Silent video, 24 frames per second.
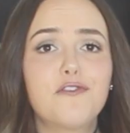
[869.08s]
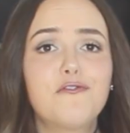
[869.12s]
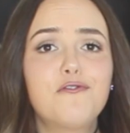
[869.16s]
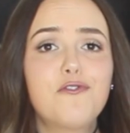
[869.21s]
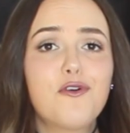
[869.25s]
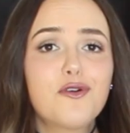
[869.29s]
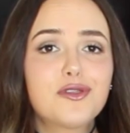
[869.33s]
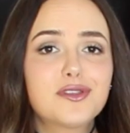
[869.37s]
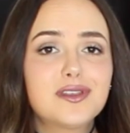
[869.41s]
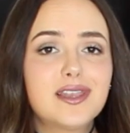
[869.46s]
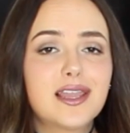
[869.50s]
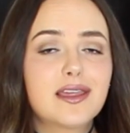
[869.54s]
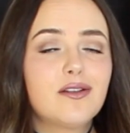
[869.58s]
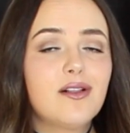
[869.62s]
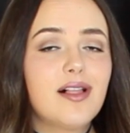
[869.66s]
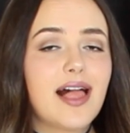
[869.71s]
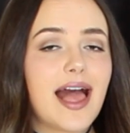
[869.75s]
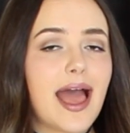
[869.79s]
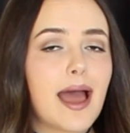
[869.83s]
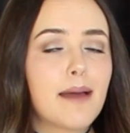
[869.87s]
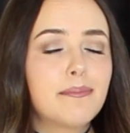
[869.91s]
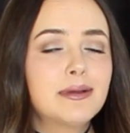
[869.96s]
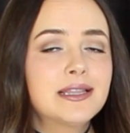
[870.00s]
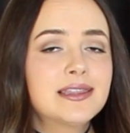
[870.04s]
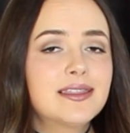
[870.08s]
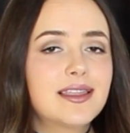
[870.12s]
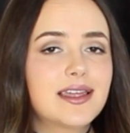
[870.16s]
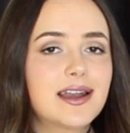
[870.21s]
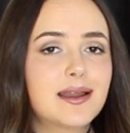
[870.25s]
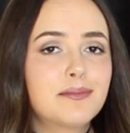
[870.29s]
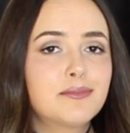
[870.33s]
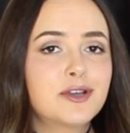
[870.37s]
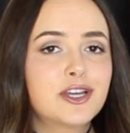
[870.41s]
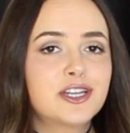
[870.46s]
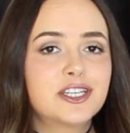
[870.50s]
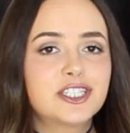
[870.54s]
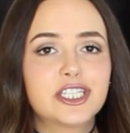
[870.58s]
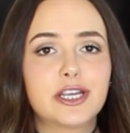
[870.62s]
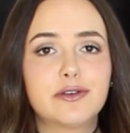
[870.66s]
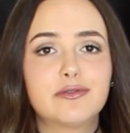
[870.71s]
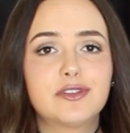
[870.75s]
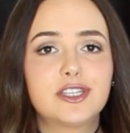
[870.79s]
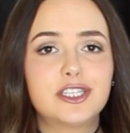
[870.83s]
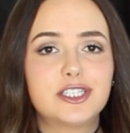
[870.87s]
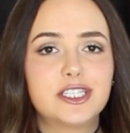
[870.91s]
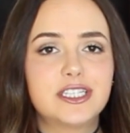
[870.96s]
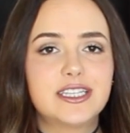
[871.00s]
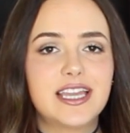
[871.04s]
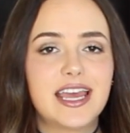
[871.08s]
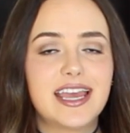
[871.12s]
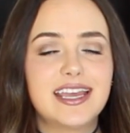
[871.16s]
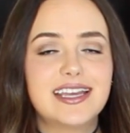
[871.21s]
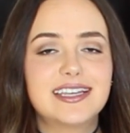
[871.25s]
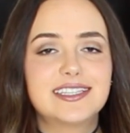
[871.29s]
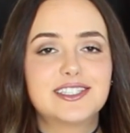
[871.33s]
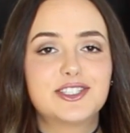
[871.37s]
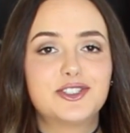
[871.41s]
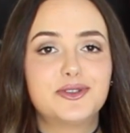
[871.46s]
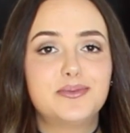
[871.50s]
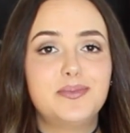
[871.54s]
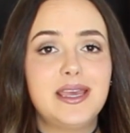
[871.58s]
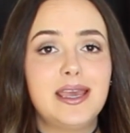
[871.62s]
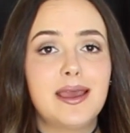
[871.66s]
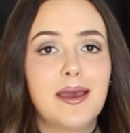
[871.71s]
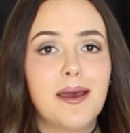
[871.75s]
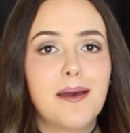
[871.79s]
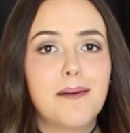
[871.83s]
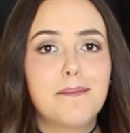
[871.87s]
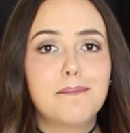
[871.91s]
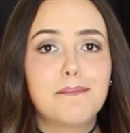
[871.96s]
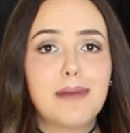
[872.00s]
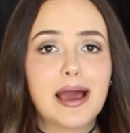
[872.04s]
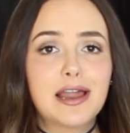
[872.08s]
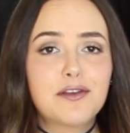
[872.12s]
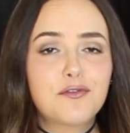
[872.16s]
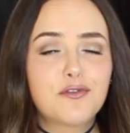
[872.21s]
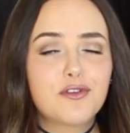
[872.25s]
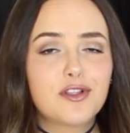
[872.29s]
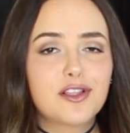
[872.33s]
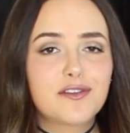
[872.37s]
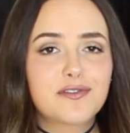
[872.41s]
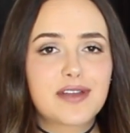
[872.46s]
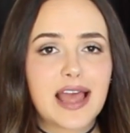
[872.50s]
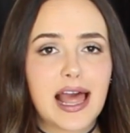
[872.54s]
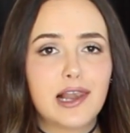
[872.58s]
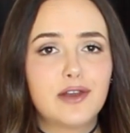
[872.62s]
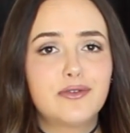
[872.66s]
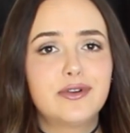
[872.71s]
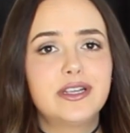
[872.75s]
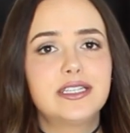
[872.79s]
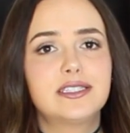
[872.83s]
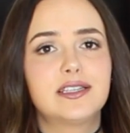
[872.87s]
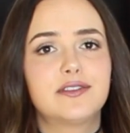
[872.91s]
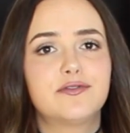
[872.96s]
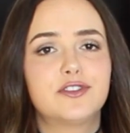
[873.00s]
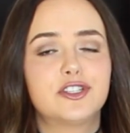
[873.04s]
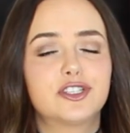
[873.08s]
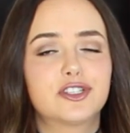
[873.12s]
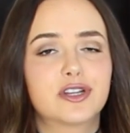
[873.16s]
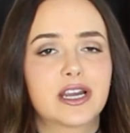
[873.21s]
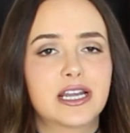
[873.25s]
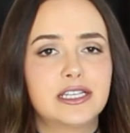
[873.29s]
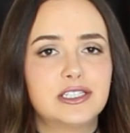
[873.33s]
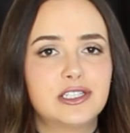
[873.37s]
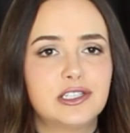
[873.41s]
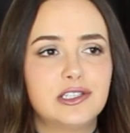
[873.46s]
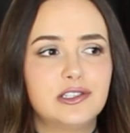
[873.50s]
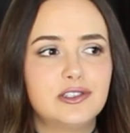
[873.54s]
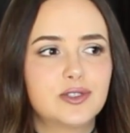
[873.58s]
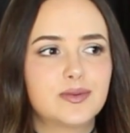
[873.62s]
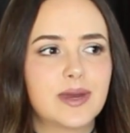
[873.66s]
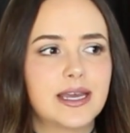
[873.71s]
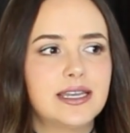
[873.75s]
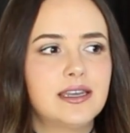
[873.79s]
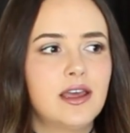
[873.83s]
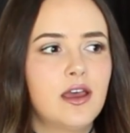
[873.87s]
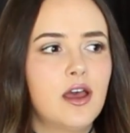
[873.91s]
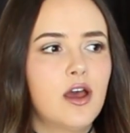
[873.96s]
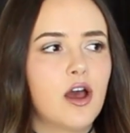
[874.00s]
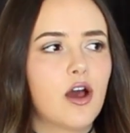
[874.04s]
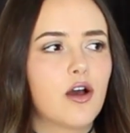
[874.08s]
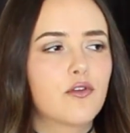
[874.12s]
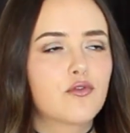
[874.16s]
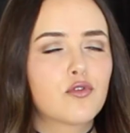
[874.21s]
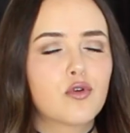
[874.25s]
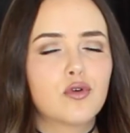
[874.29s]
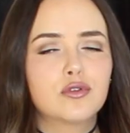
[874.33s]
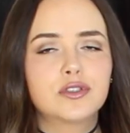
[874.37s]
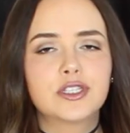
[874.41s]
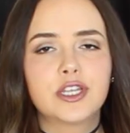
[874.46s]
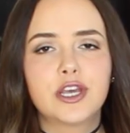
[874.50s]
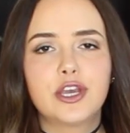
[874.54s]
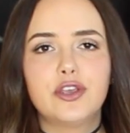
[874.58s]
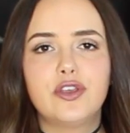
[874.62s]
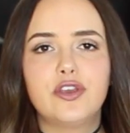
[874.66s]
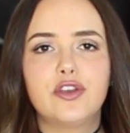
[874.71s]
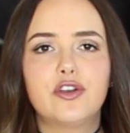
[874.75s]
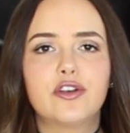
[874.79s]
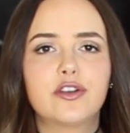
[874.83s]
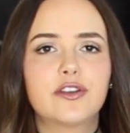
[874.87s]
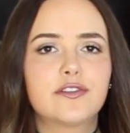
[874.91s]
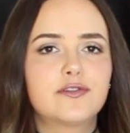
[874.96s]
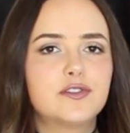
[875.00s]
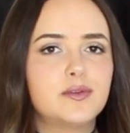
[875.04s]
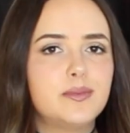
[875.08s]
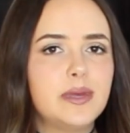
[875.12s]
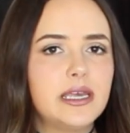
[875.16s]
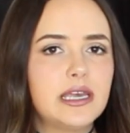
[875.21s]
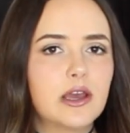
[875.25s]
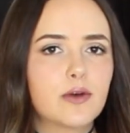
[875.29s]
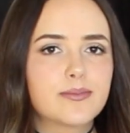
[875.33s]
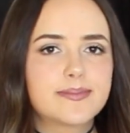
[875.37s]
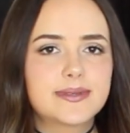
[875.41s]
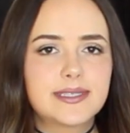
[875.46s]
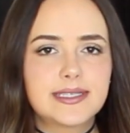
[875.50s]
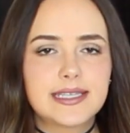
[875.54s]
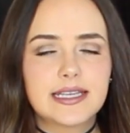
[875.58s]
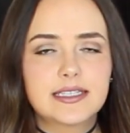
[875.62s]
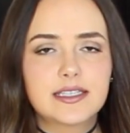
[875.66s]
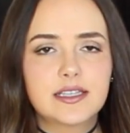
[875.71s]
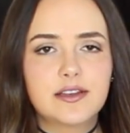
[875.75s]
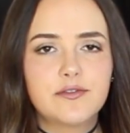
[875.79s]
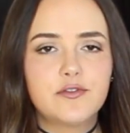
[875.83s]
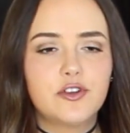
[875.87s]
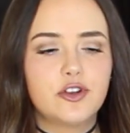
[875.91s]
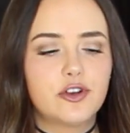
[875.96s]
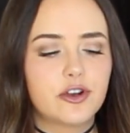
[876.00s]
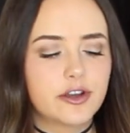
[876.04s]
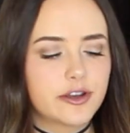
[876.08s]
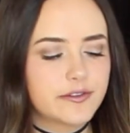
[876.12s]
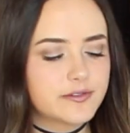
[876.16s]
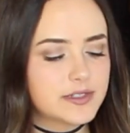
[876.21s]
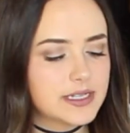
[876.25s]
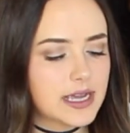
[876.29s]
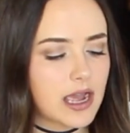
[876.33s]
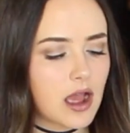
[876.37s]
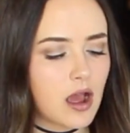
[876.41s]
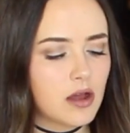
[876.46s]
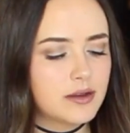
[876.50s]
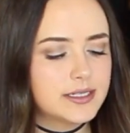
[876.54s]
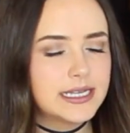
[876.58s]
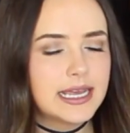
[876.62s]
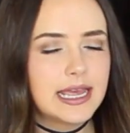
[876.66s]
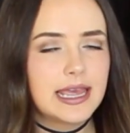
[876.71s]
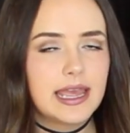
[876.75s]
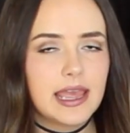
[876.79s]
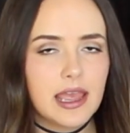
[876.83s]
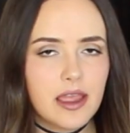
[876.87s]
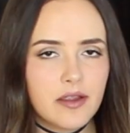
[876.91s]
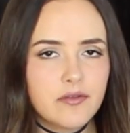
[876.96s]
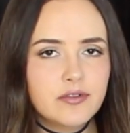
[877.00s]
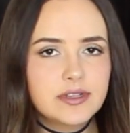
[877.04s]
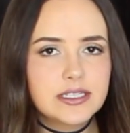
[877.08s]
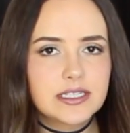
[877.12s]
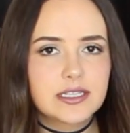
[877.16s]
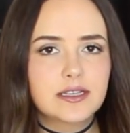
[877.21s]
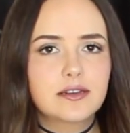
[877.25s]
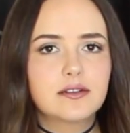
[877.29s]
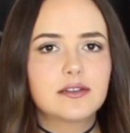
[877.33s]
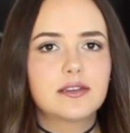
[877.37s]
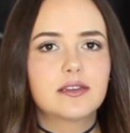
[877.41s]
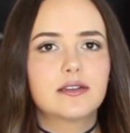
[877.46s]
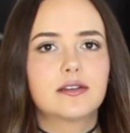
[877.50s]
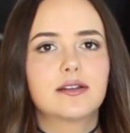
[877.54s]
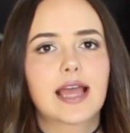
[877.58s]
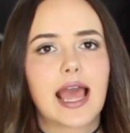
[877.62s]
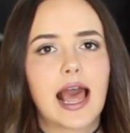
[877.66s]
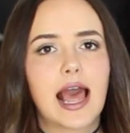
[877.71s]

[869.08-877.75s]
The fourth little habit that I'm going to share with you today is to be mindful of calories if you're trying to lose weight. Of course, you don't have to be obsessive, you don't have to count every single little